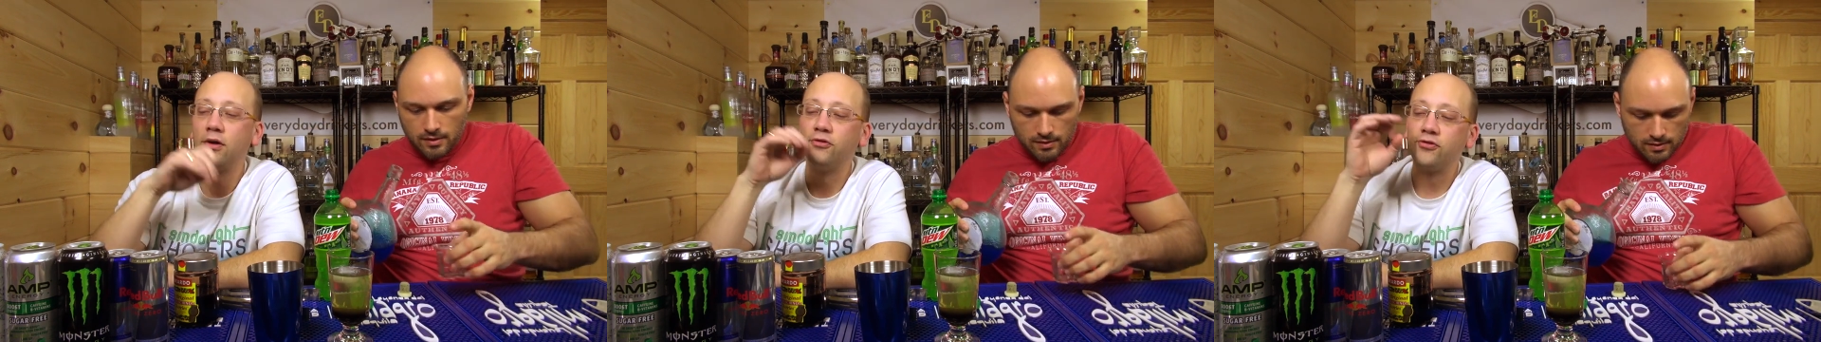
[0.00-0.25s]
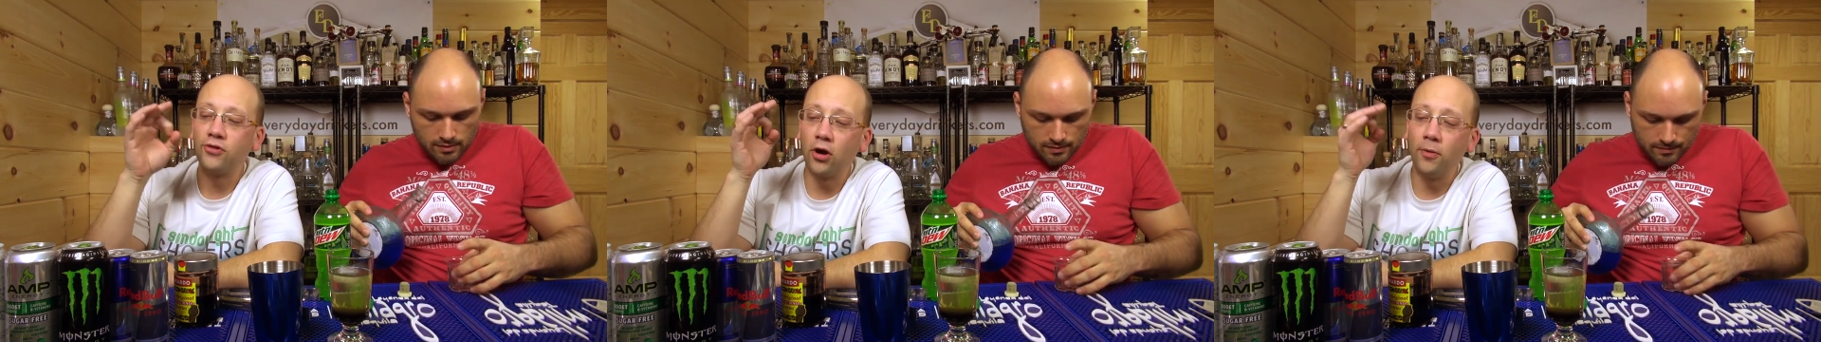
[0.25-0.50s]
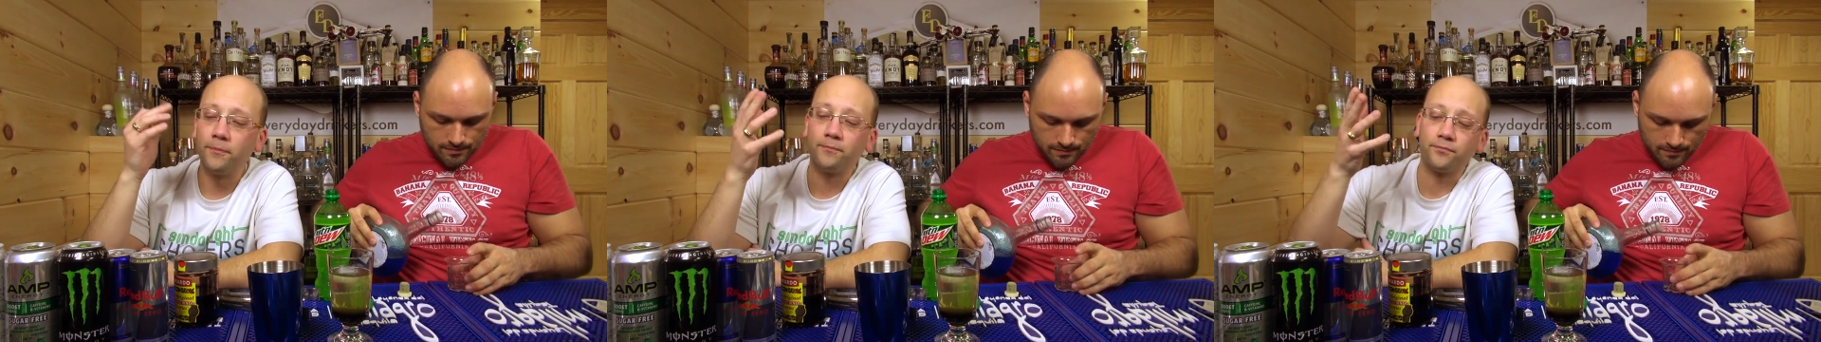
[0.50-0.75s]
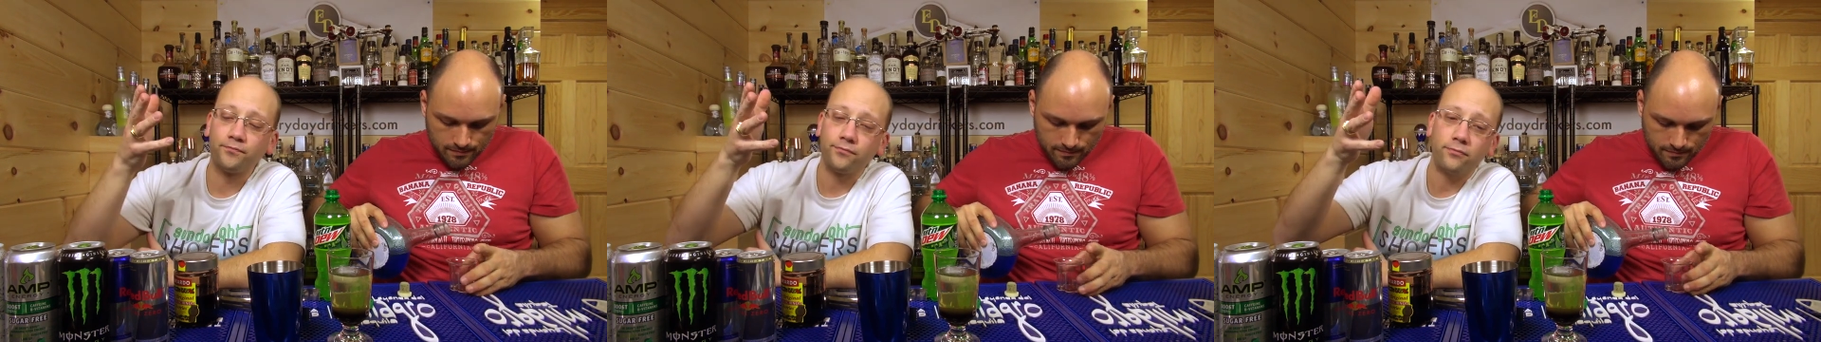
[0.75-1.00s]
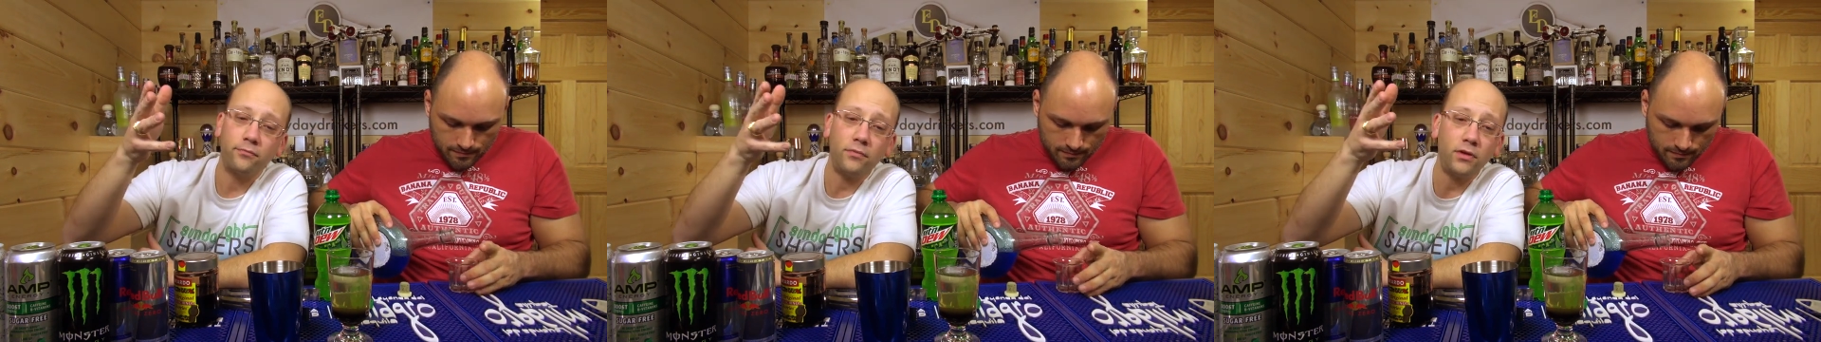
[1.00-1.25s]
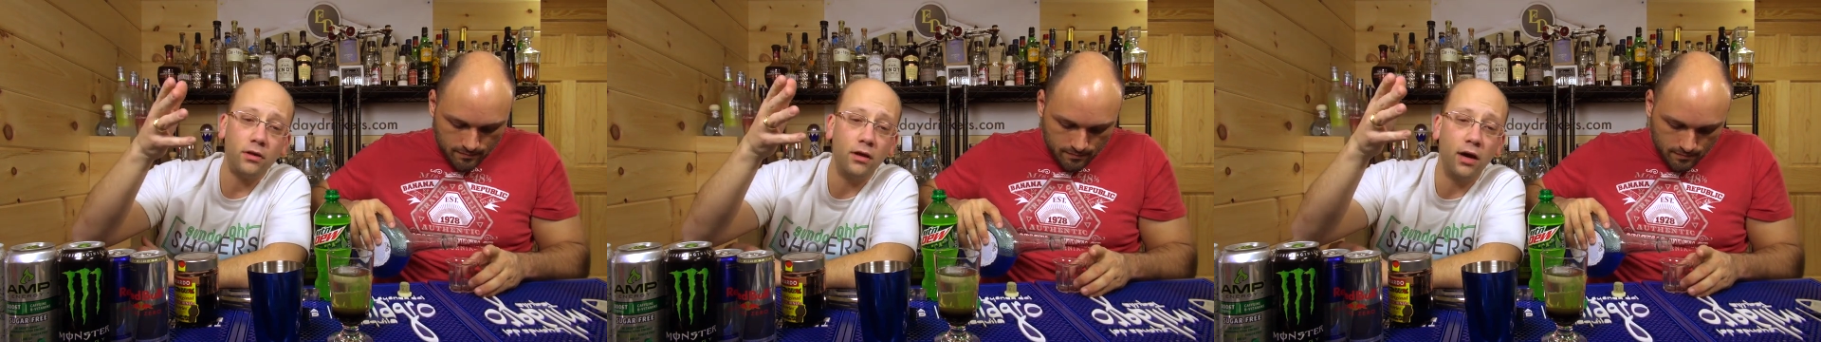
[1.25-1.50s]
Speaker 1: So,
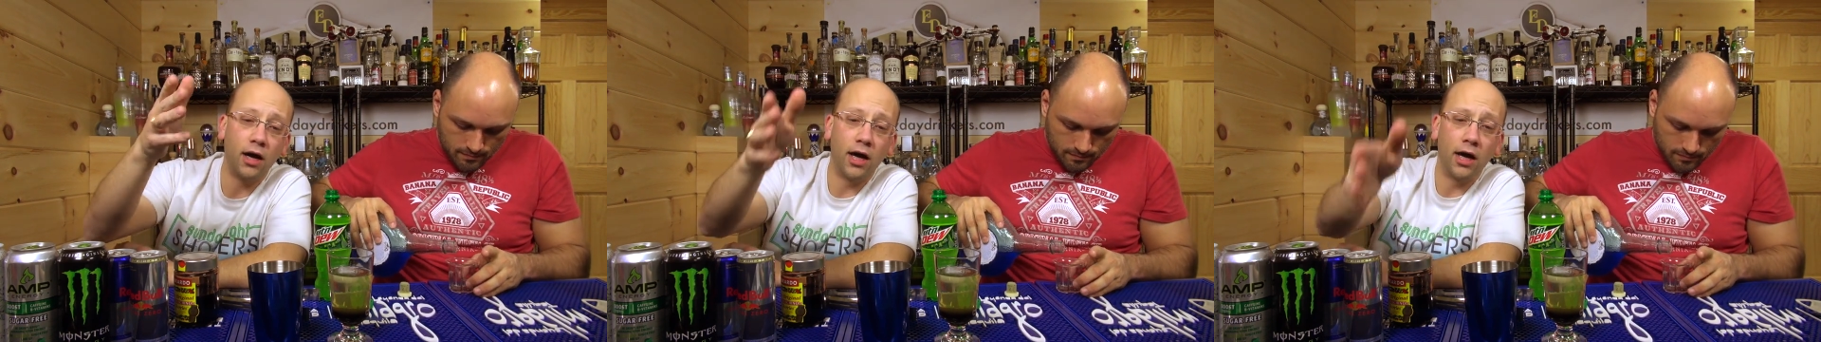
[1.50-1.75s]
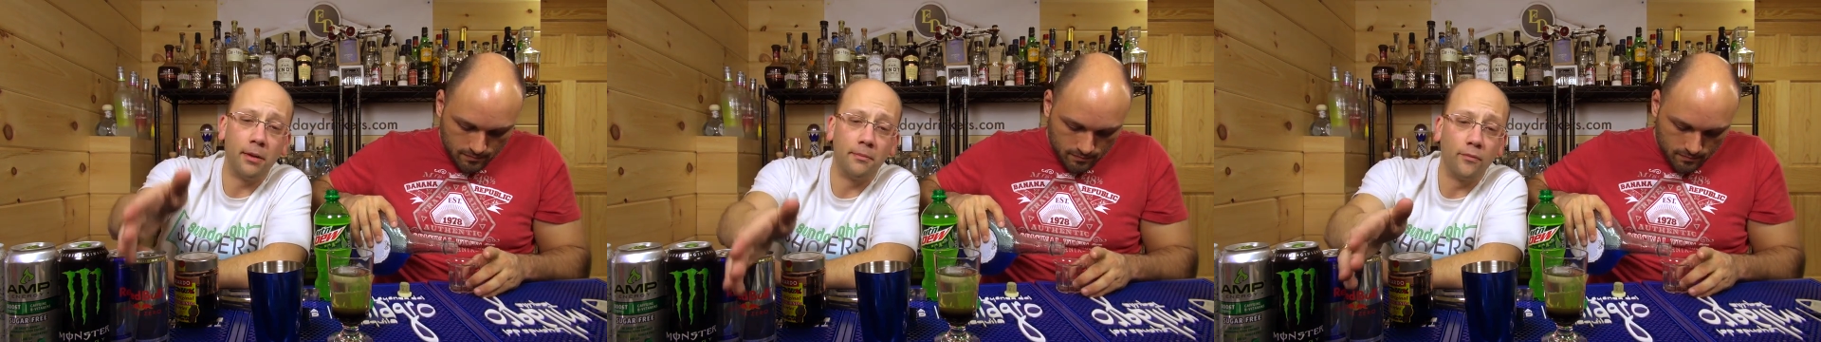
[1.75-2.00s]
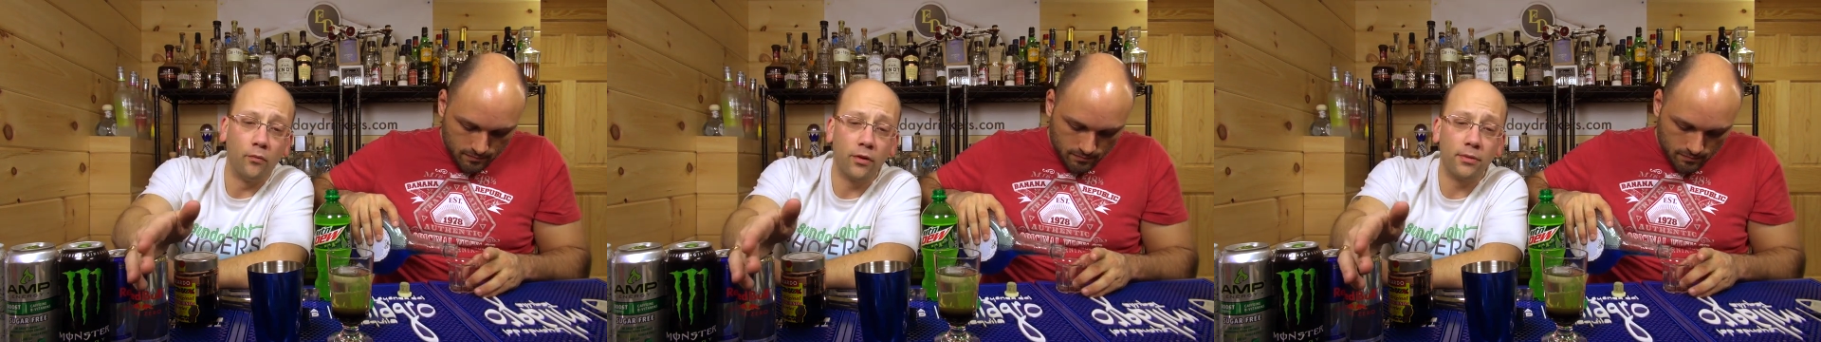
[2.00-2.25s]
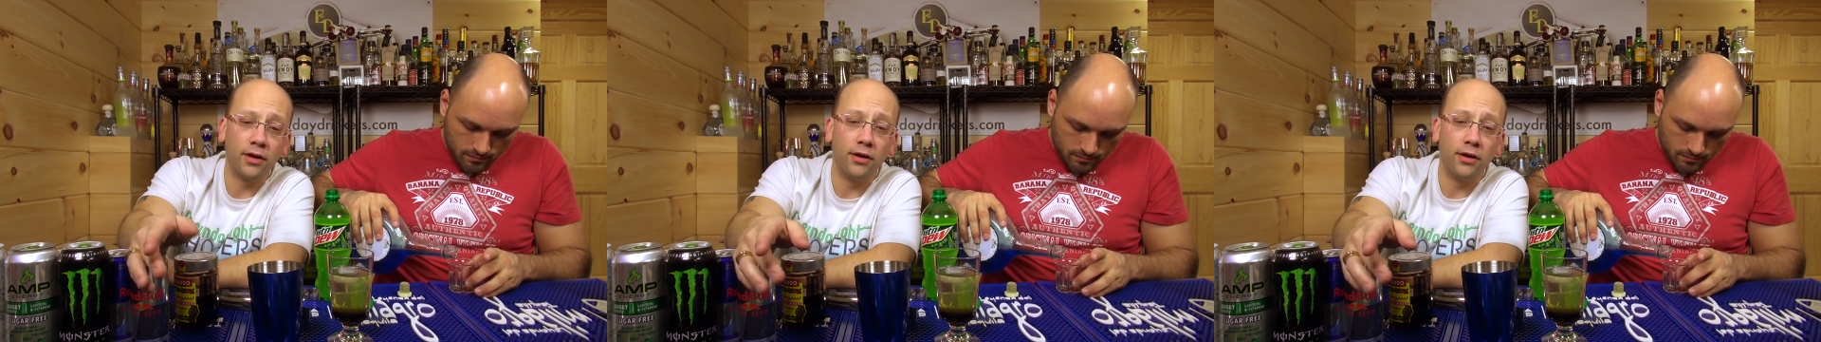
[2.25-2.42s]
um, what are we